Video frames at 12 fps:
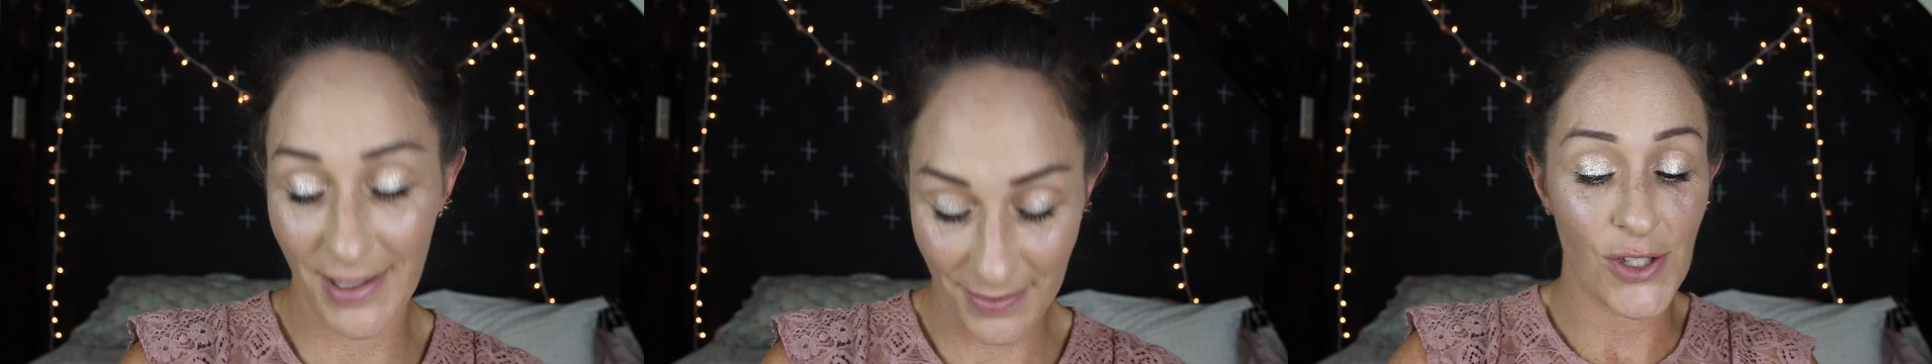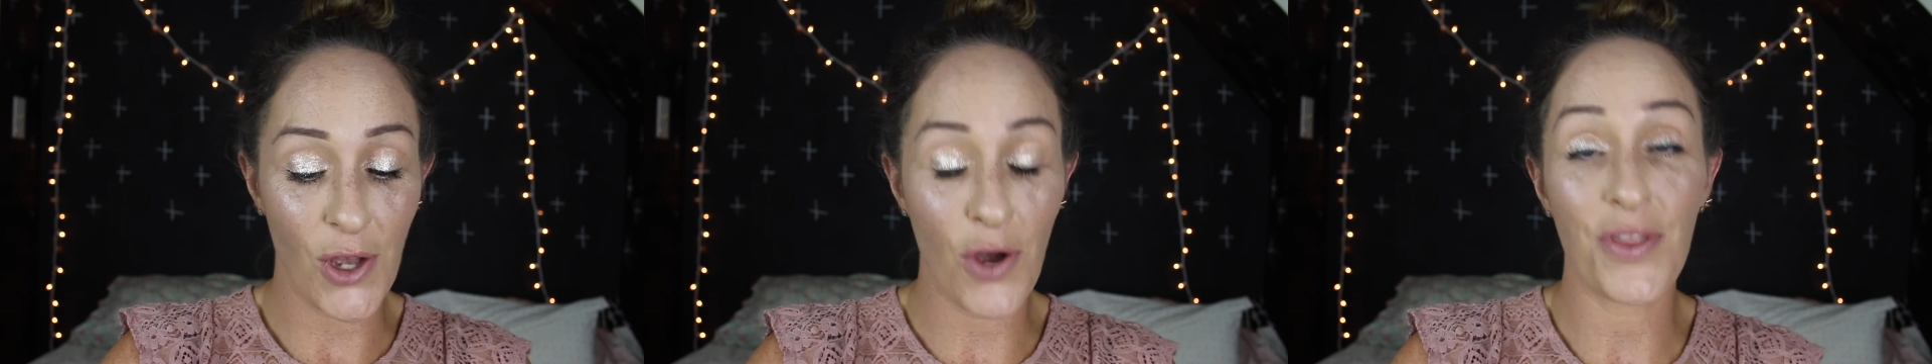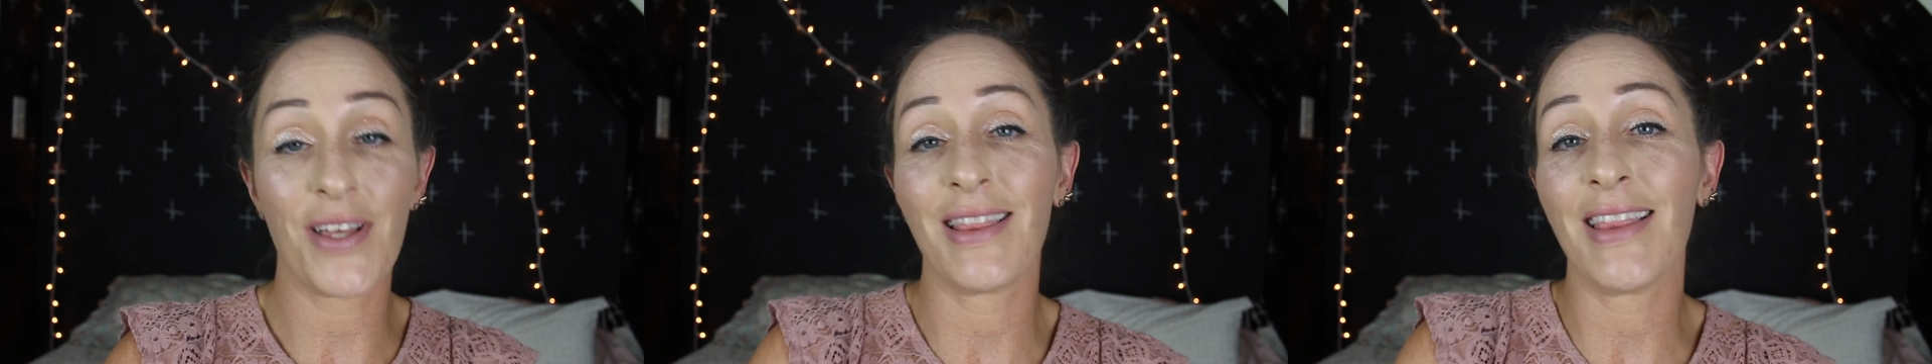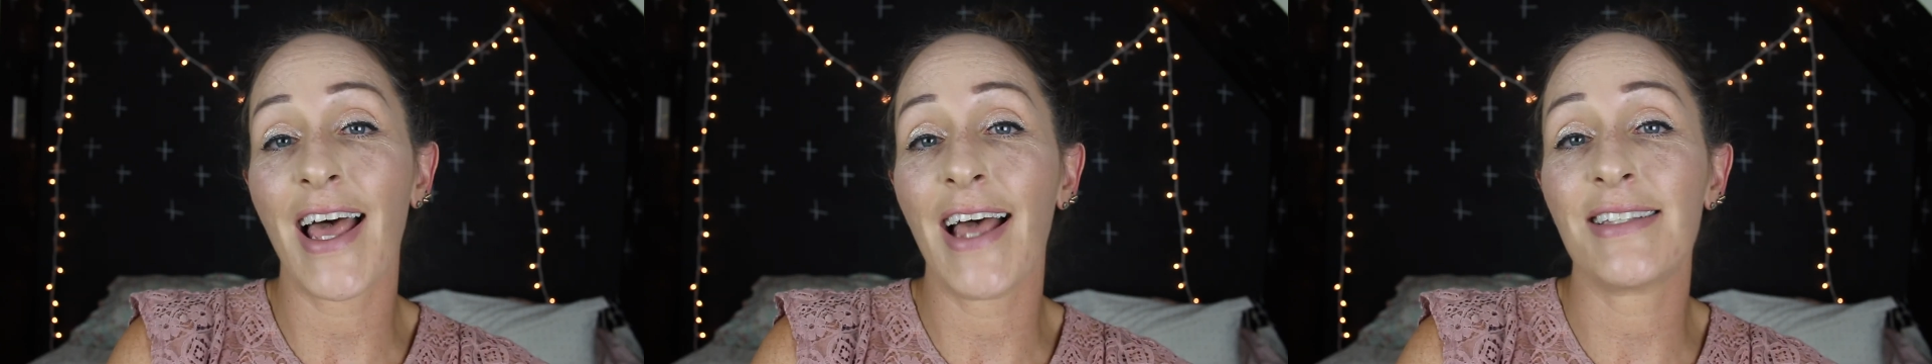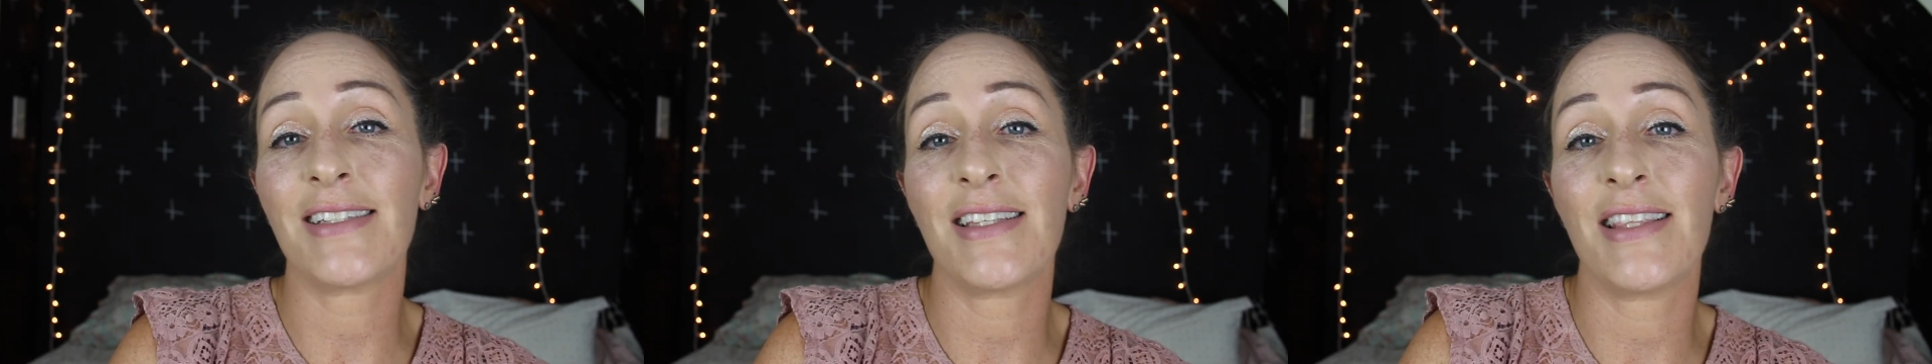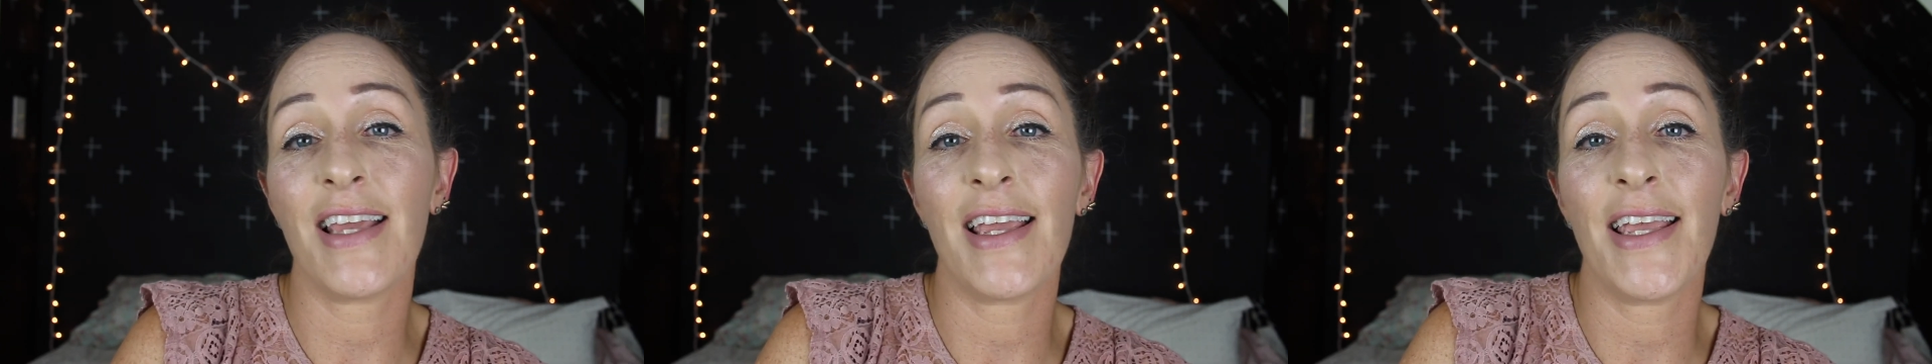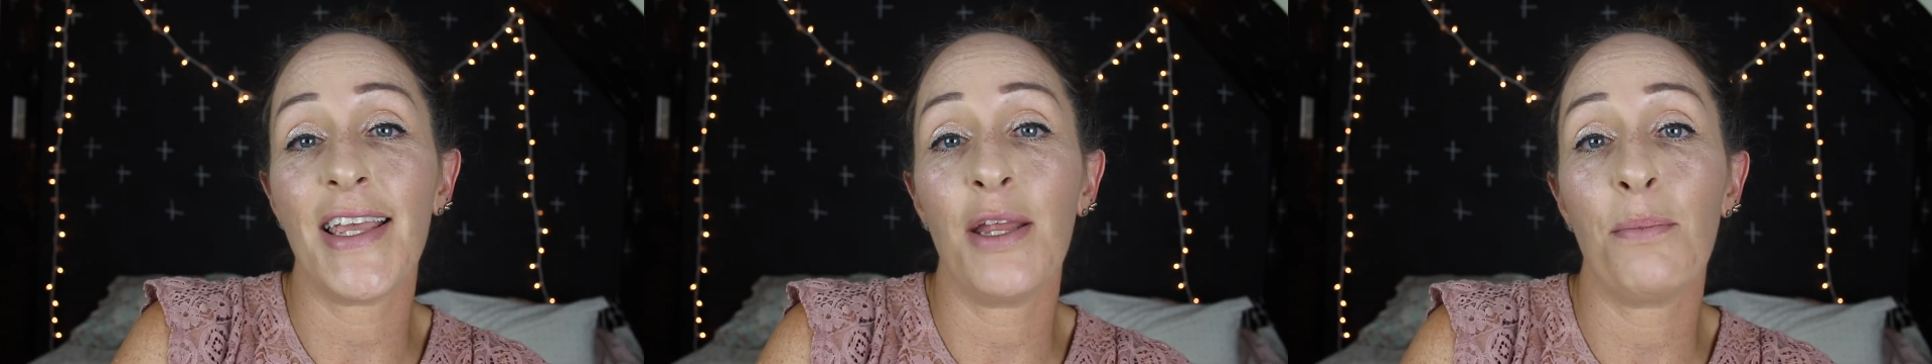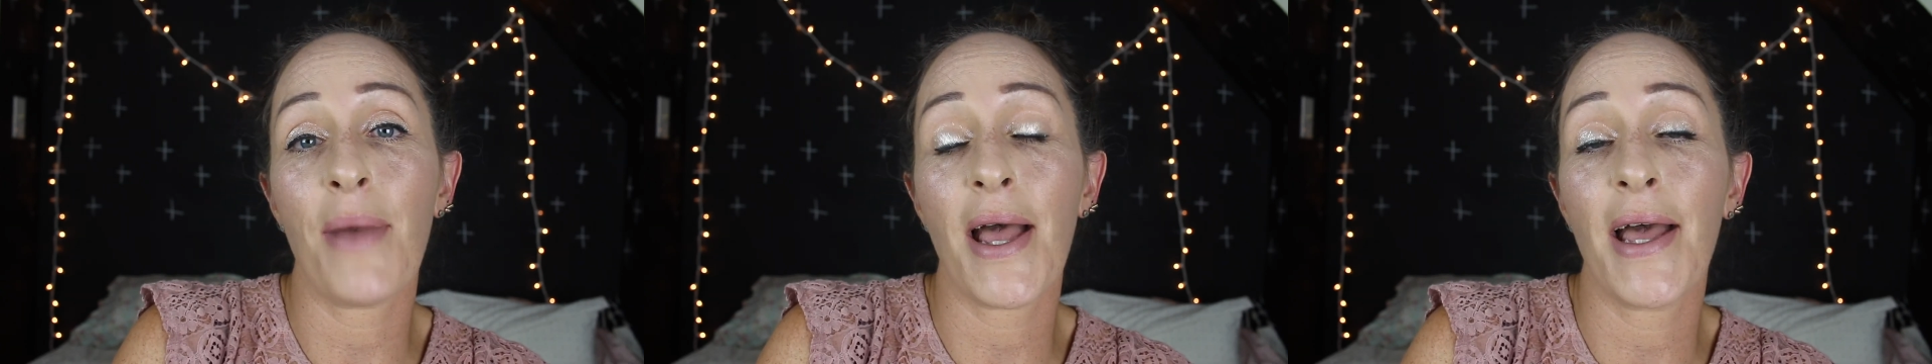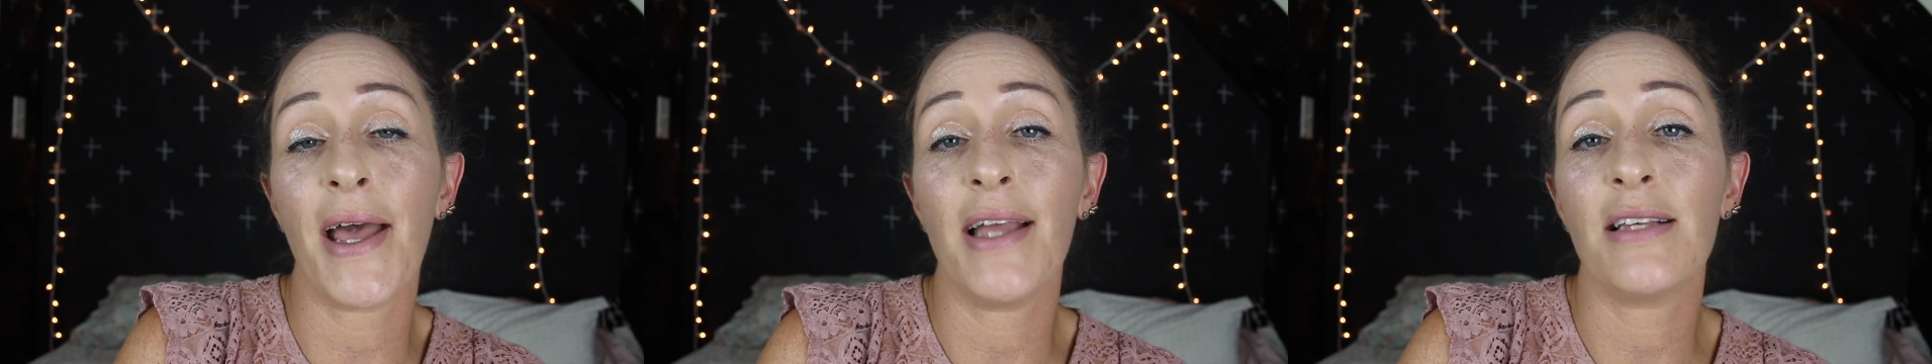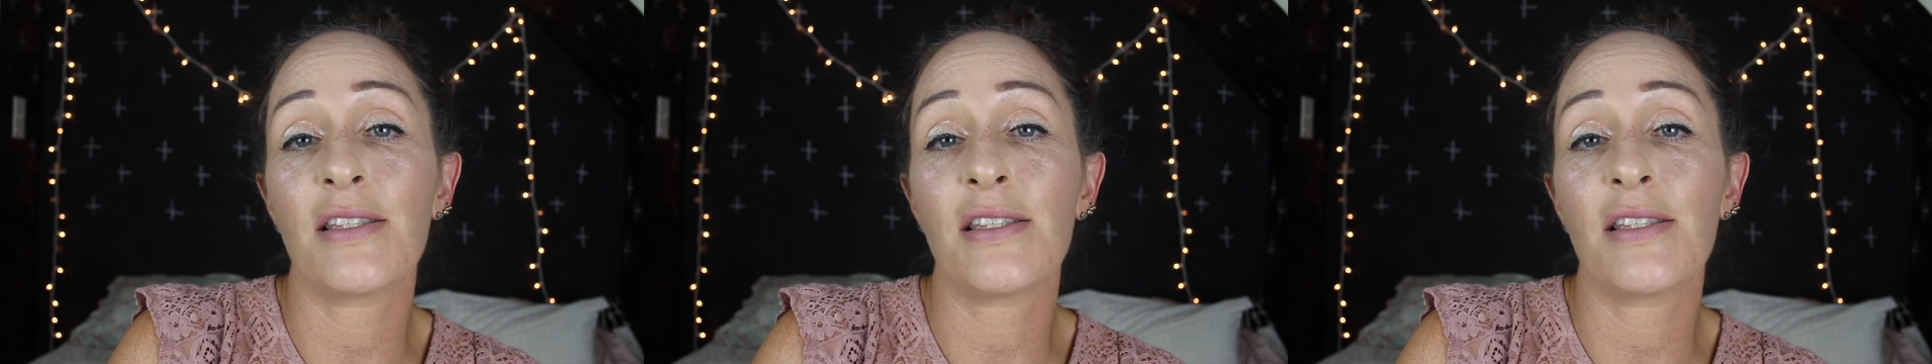So the last thing in my